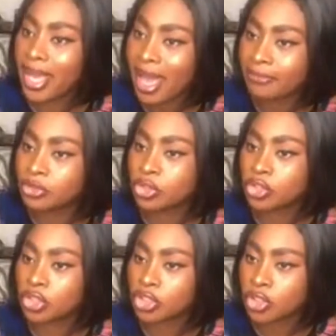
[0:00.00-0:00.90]
So
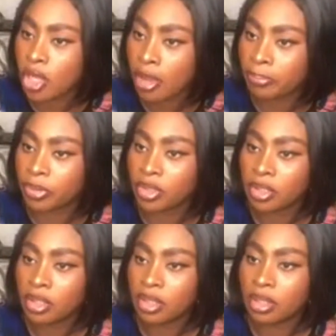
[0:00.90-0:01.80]
we have to
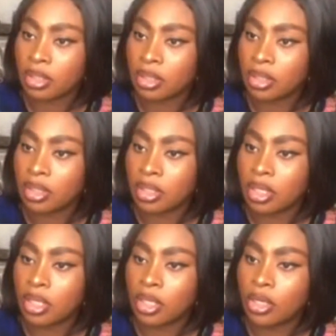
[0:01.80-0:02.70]
stop
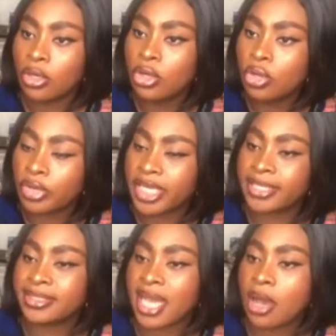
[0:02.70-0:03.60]

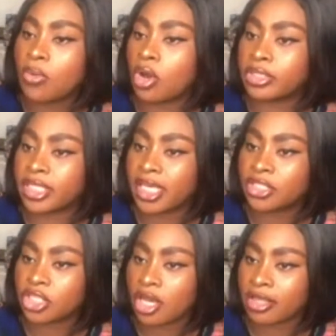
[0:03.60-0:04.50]
looking down on
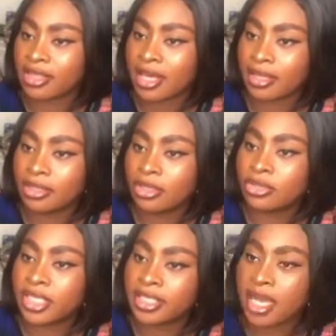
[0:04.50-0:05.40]
each other,
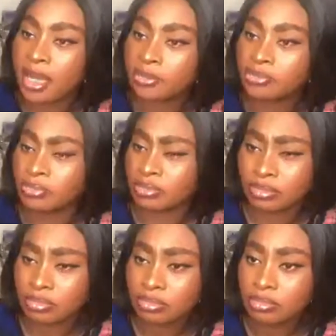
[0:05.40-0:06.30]
looking down
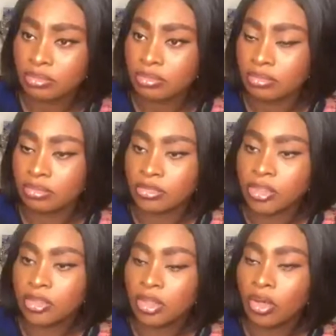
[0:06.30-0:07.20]

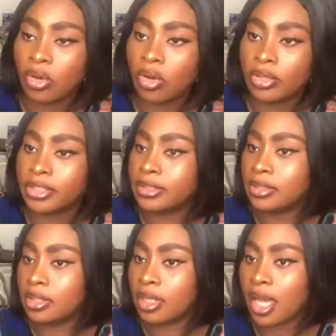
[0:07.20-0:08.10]
on
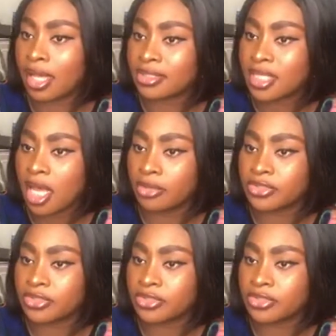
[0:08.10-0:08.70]
ourselves.